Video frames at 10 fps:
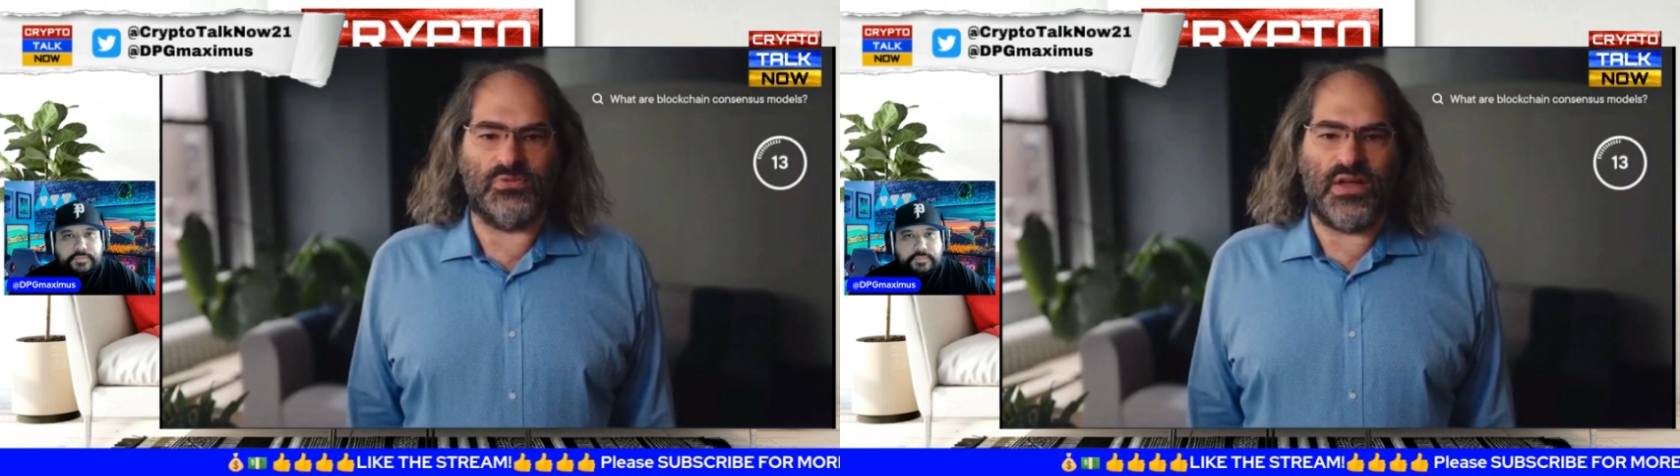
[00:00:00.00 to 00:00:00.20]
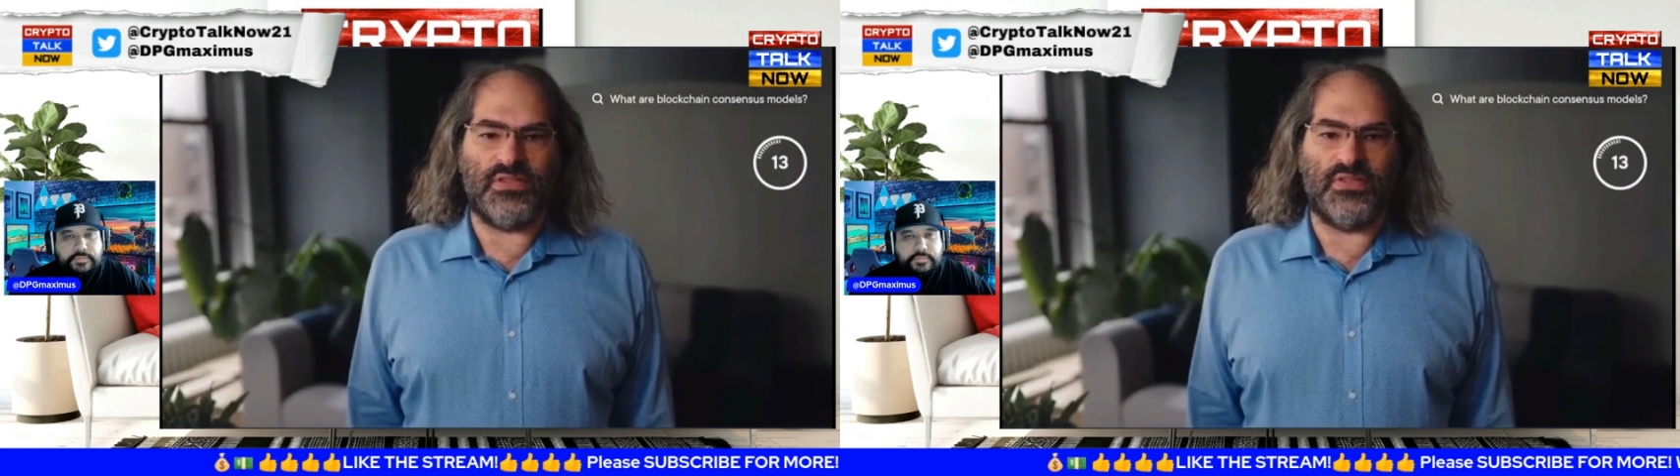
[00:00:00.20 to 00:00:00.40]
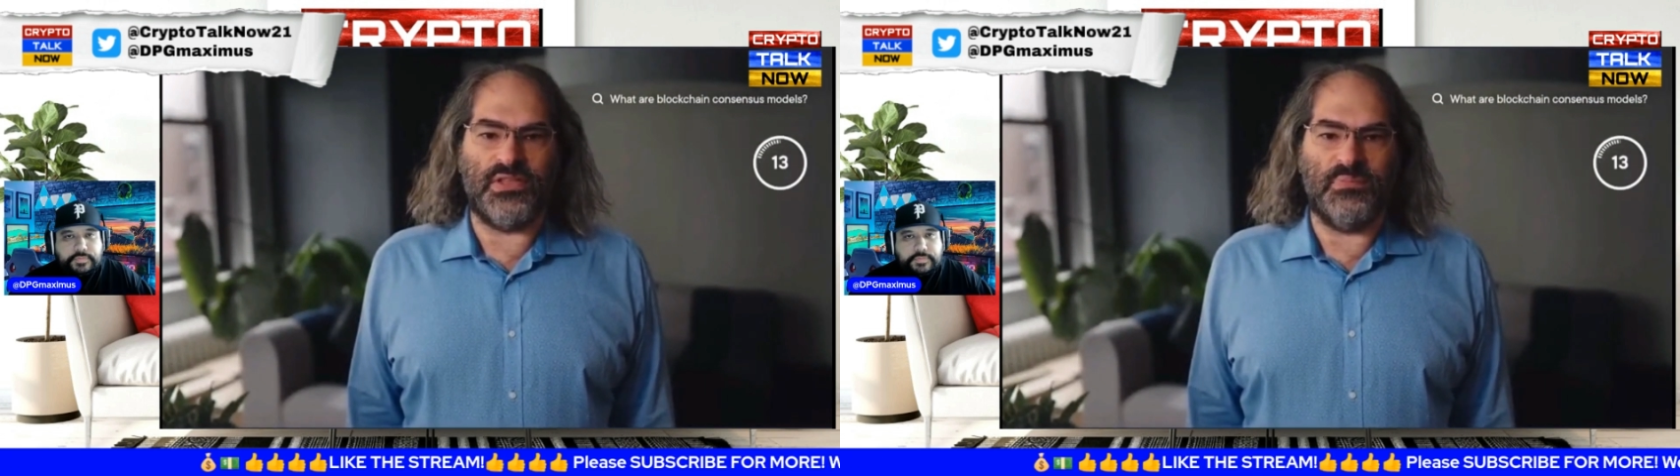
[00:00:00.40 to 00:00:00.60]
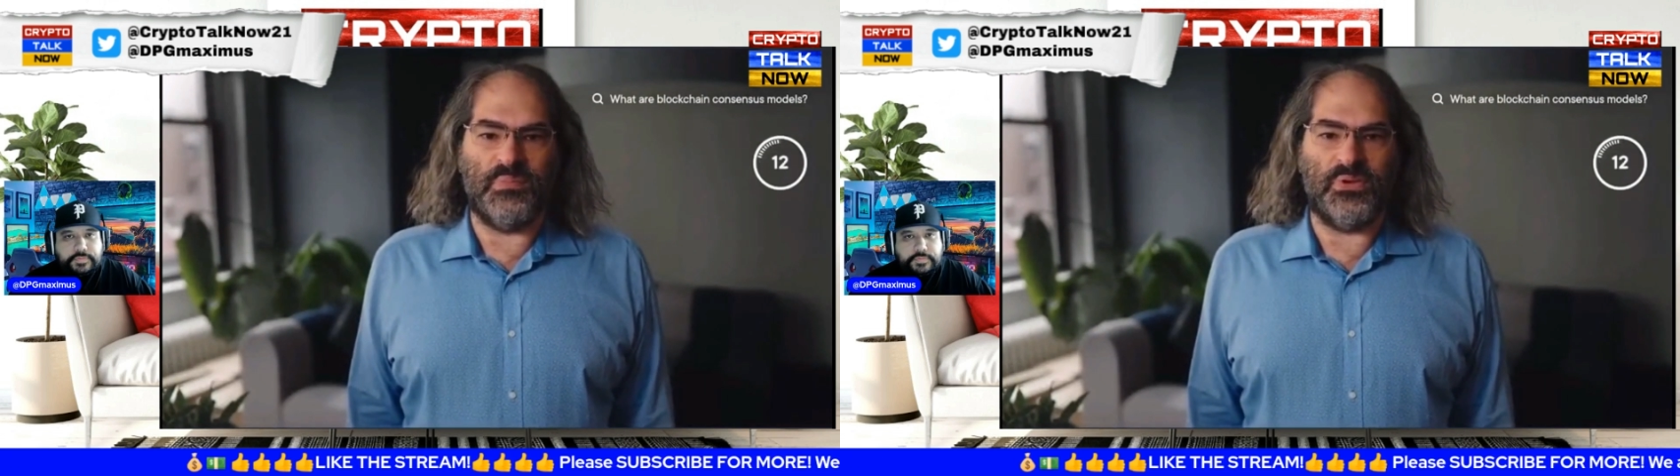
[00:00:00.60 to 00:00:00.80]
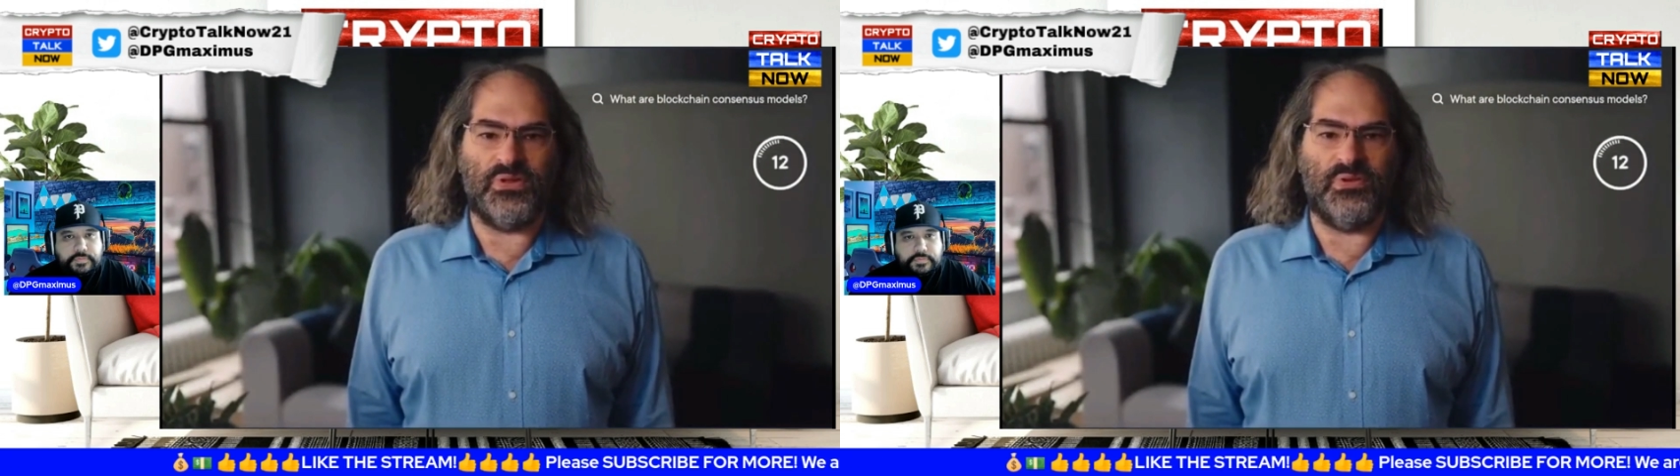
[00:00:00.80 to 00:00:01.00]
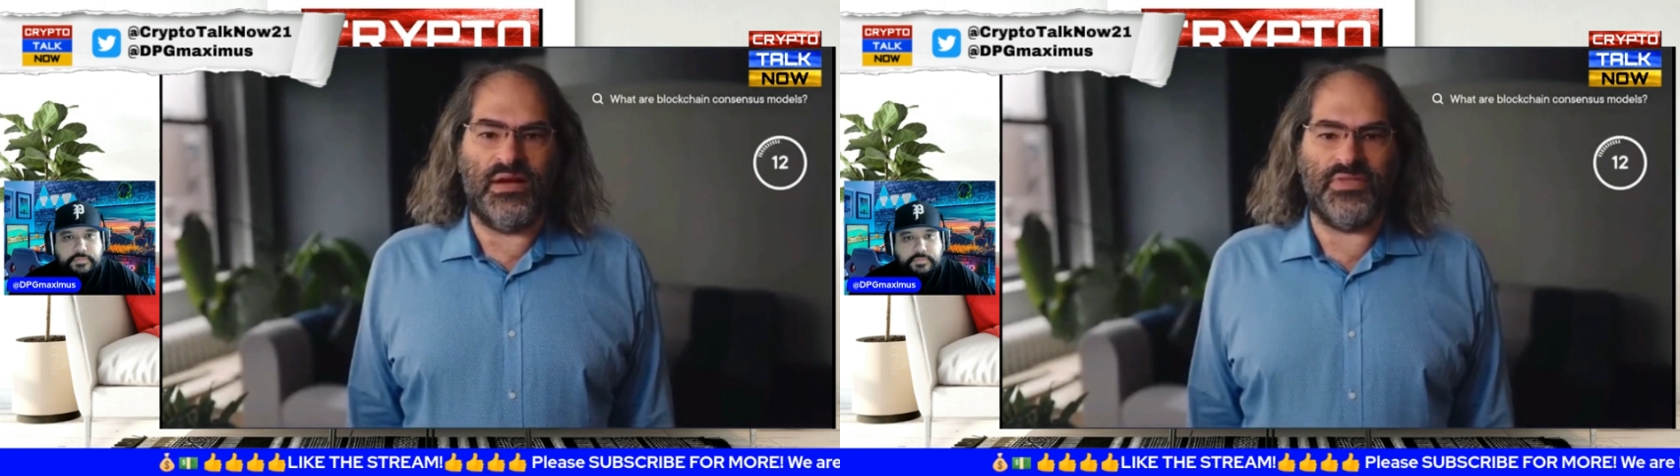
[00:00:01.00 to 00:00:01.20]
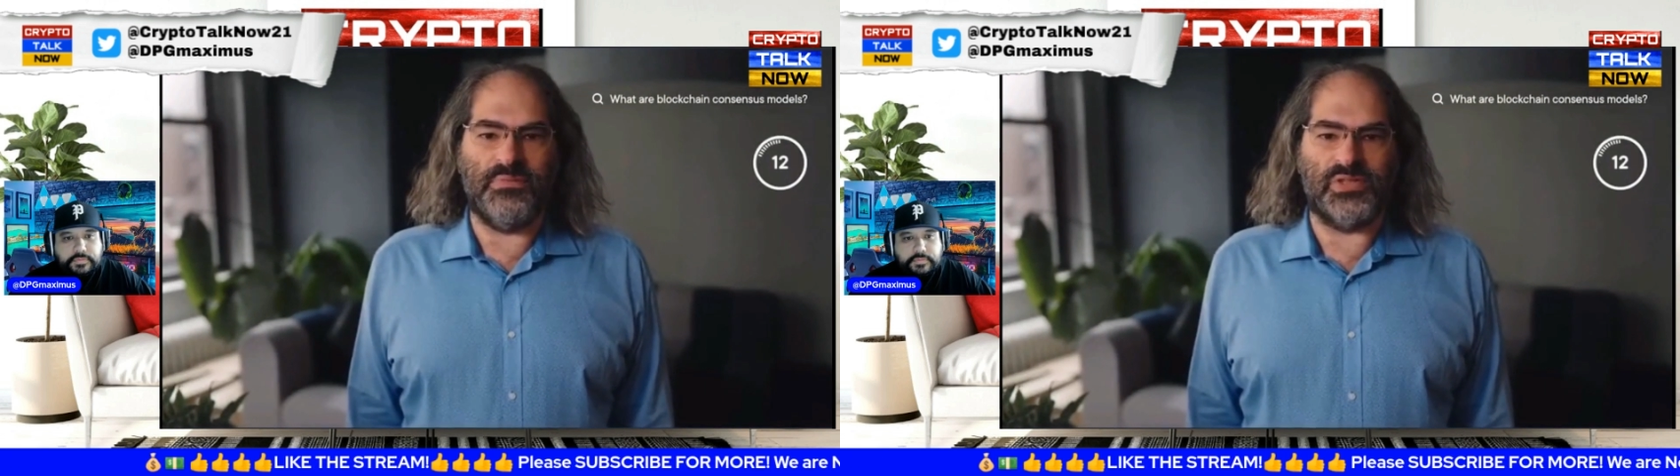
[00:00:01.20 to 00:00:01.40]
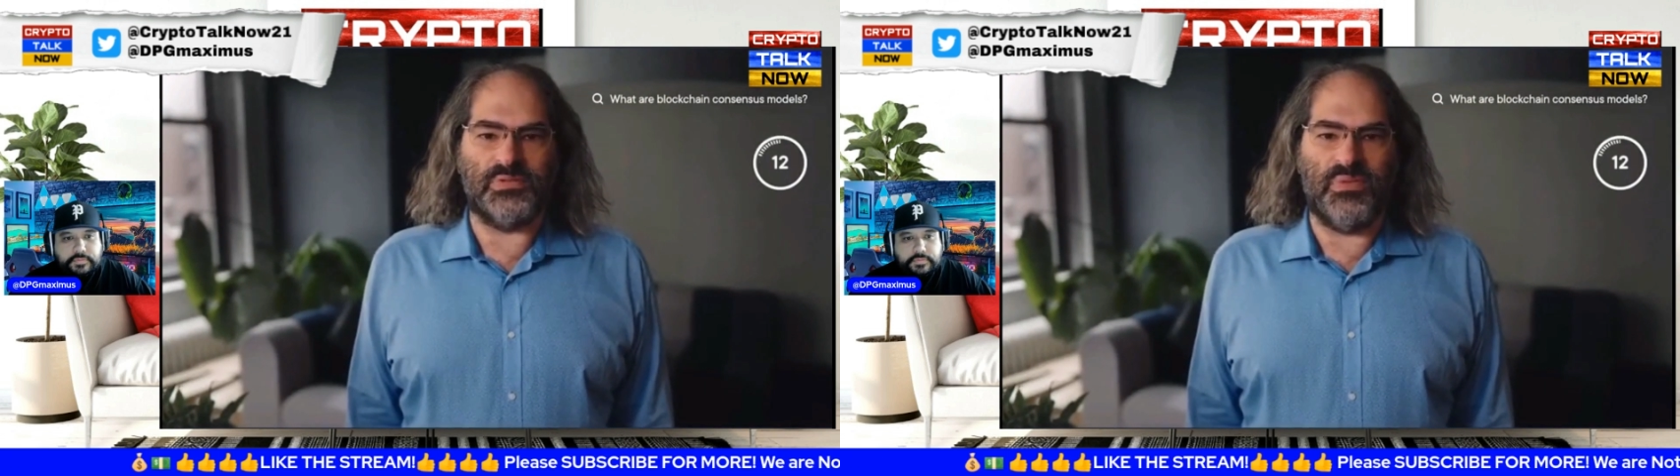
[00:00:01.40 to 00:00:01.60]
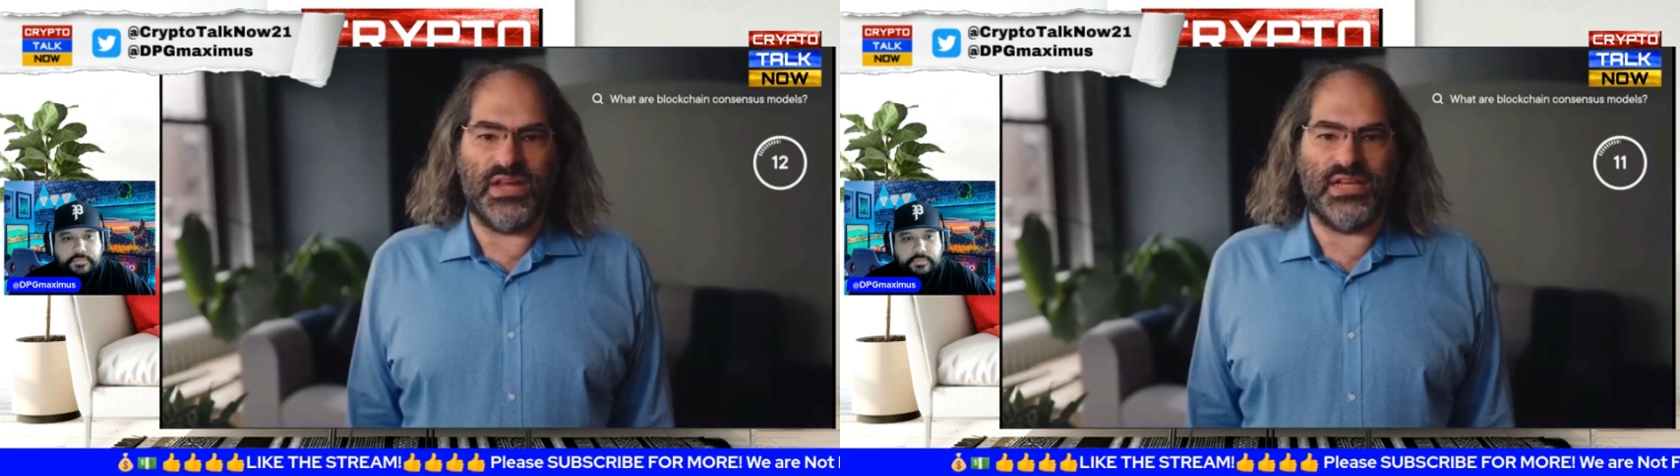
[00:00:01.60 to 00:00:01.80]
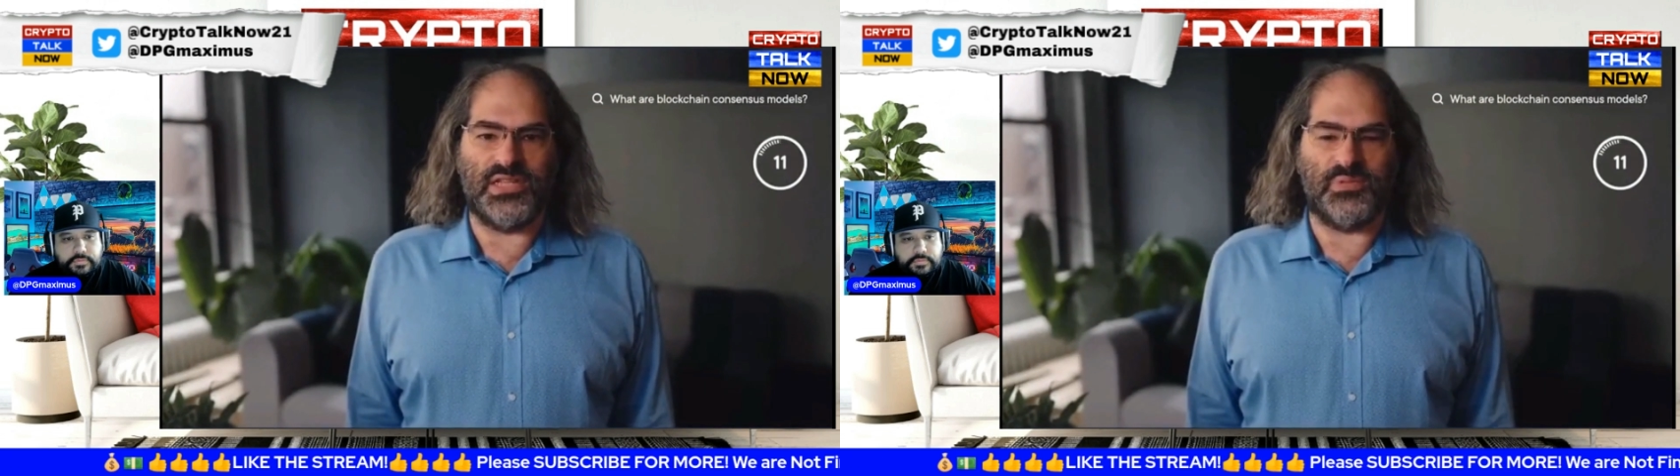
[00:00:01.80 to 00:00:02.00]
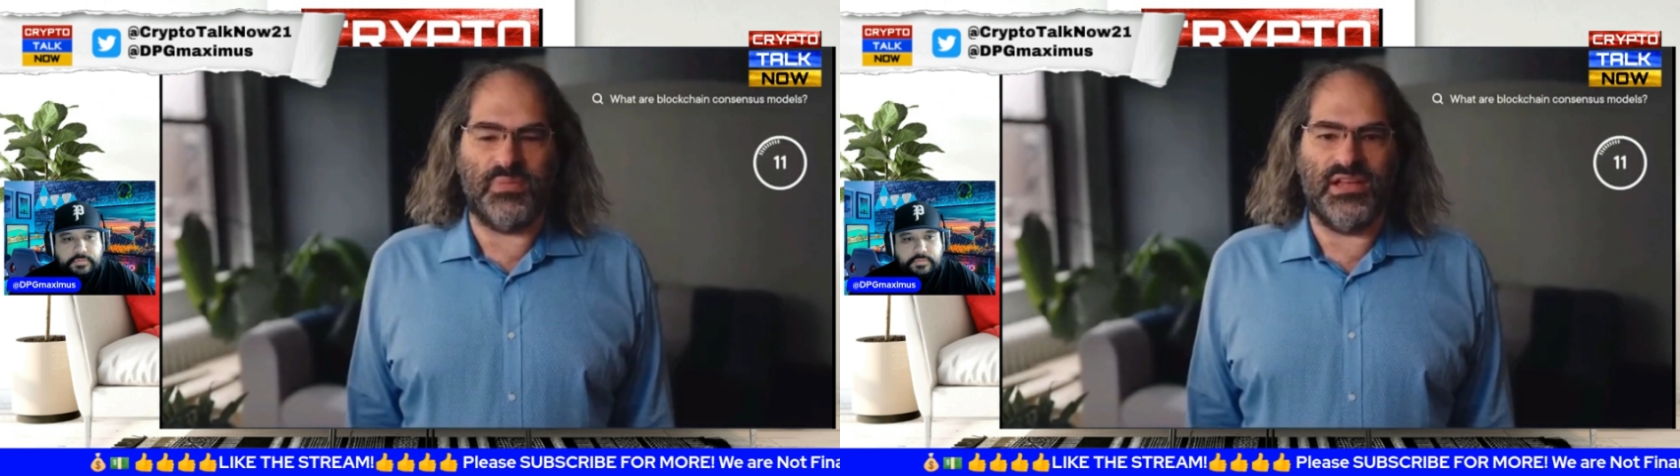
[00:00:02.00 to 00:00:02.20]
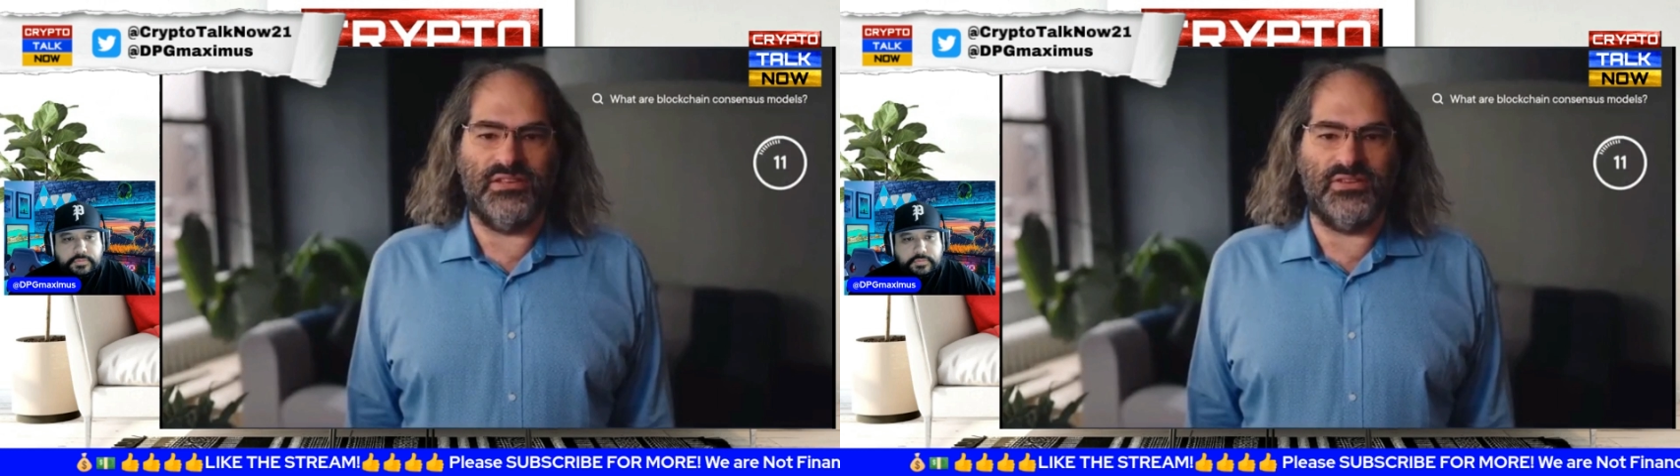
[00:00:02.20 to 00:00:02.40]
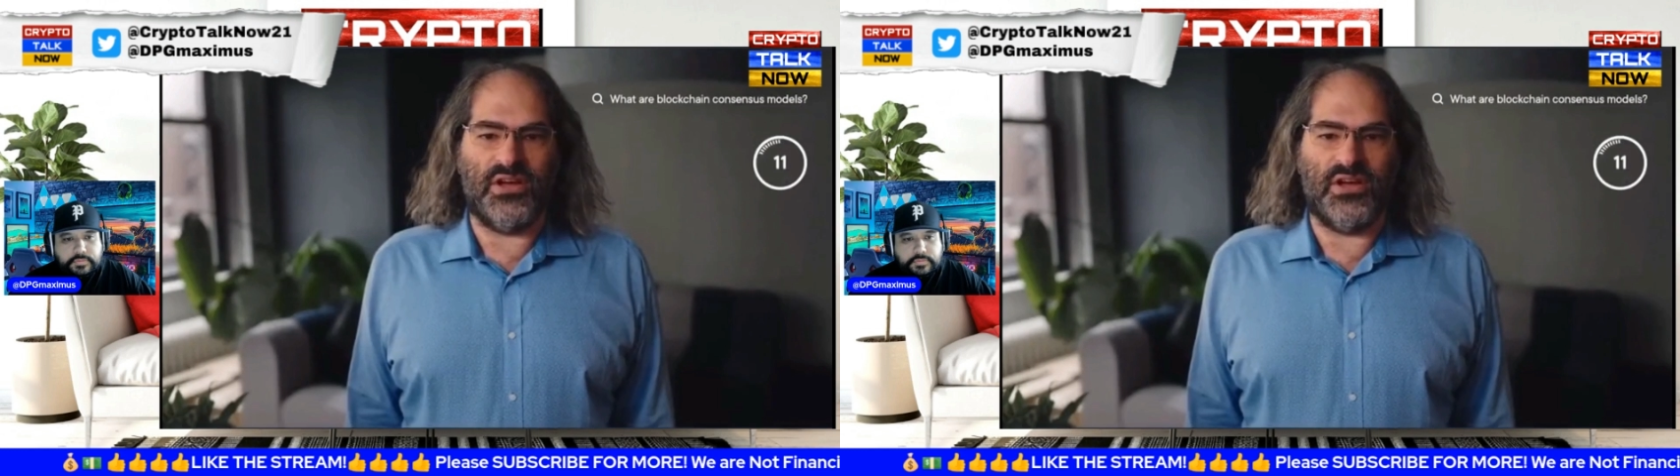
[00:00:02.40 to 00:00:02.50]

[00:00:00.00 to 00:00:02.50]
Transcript: rather than the people who have the most money to spend